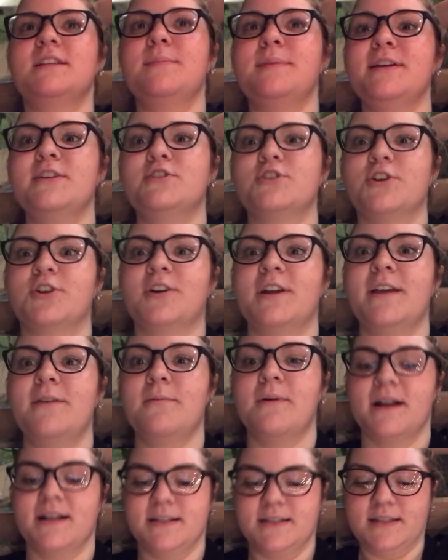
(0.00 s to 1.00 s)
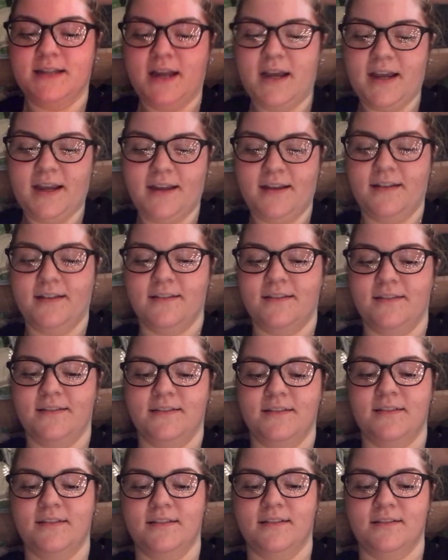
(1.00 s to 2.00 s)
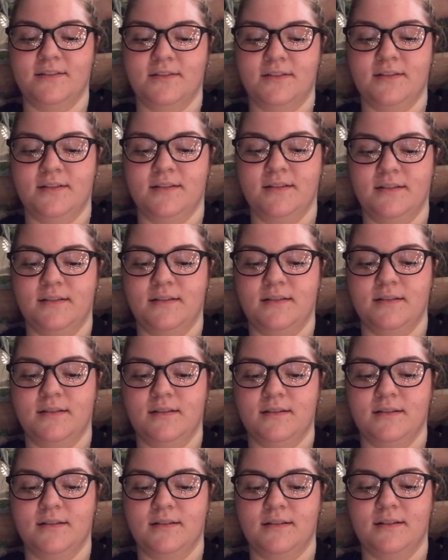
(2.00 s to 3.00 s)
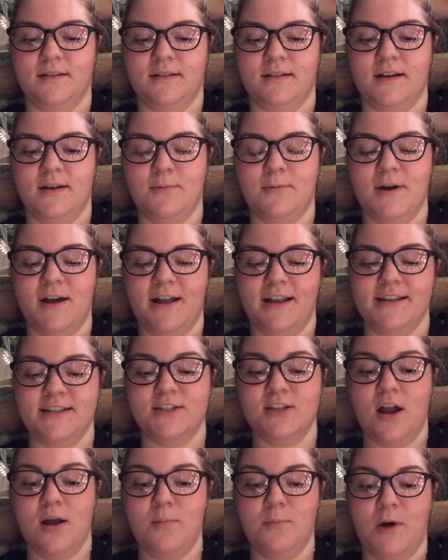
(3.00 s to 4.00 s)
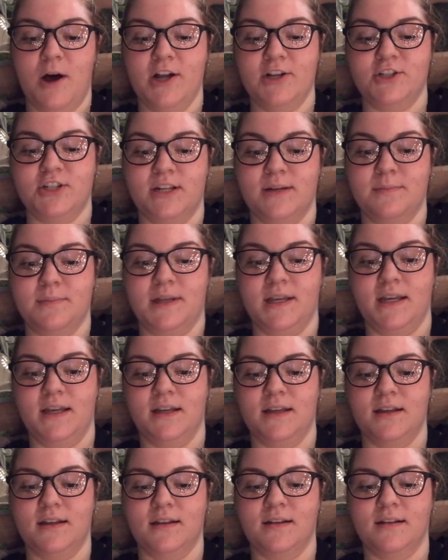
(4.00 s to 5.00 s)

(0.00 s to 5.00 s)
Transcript: to be Dirty Wednesday. This is... What? Stop watching me.